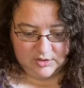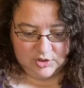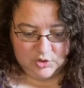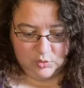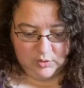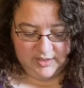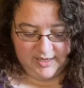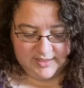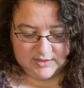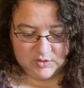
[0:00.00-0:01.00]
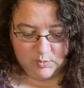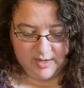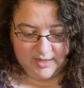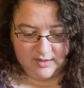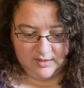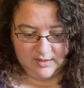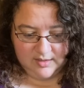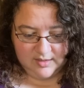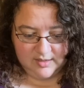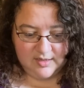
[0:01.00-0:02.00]
Julie has as well.
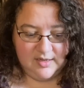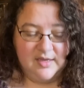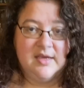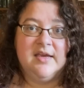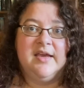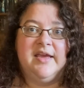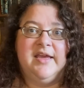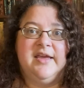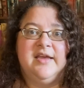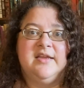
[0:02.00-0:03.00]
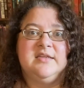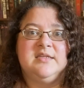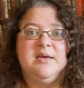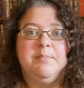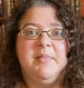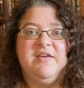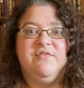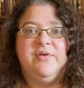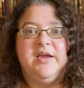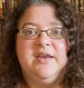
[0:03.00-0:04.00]
And my
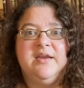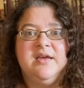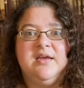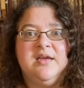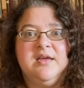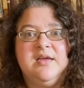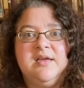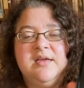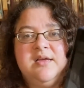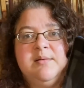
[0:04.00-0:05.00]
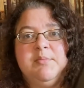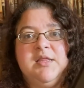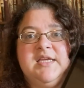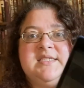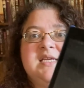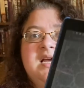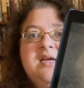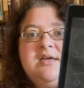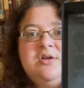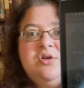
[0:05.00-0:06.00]
friend Melissa,
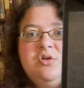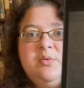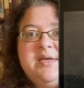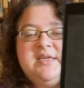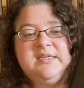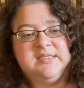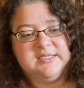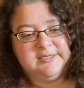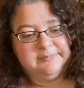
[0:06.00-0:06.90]
who is